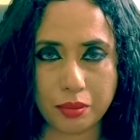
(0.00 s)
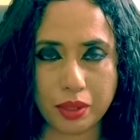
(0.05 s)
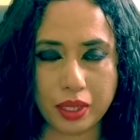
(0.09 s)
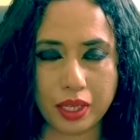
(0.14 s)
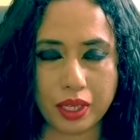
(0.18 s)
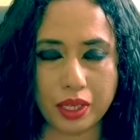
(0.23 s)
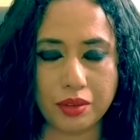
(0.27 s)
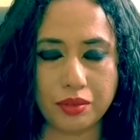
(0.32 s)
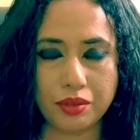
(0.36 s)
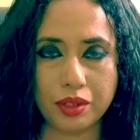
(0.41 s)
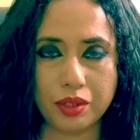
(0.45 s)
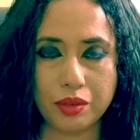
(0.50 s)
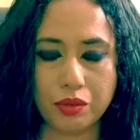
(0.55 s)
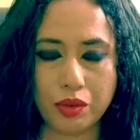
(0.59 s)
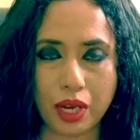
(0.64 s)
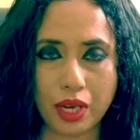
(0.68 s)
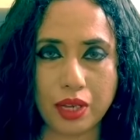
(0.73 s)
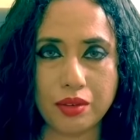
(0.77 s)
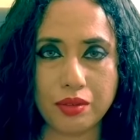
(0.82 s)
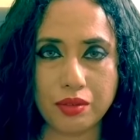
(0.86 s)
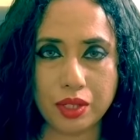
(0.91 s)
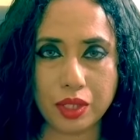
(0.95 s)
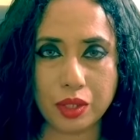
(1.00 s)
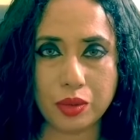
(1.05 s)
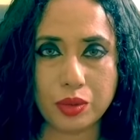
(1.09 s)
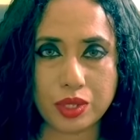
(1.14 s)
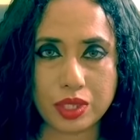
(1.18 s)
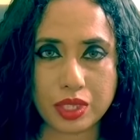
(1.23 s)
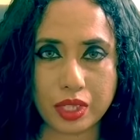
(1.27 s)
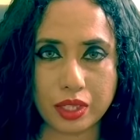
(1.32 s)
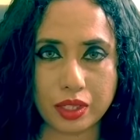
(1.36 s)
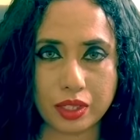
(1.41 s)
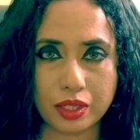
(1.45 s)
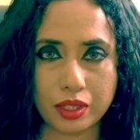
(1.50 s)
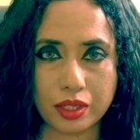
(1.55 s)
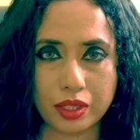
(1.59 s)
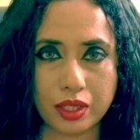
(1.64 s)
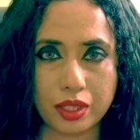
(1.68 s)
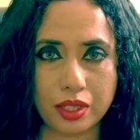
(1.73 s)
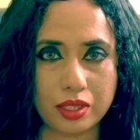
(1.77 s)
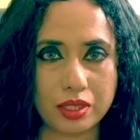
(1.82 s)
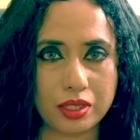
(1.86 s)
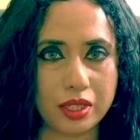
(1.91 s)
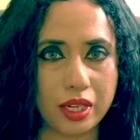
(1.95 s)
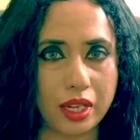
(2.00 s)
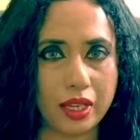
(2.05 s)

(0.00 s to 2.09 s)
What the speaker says: behavior, why we do certain things.